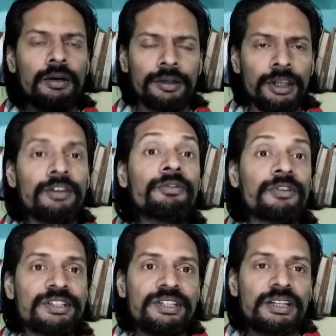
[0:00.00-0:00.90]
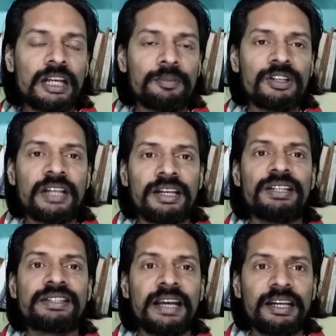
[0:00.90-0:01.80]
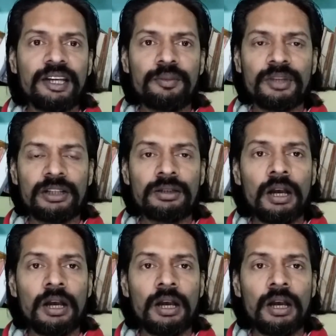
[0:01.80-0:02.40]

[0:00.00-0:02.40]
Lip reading: in the first attempt, then in second month,